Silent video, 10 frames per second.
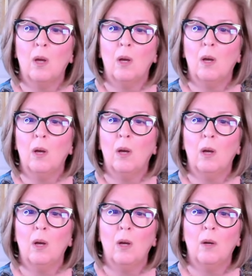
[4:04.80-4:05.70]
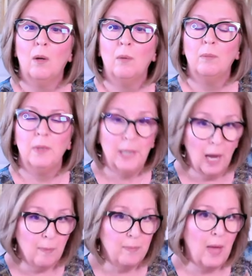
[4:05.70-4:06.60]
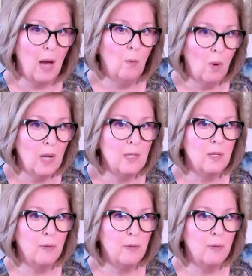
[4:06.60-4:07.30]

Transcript: Um, yeah, that was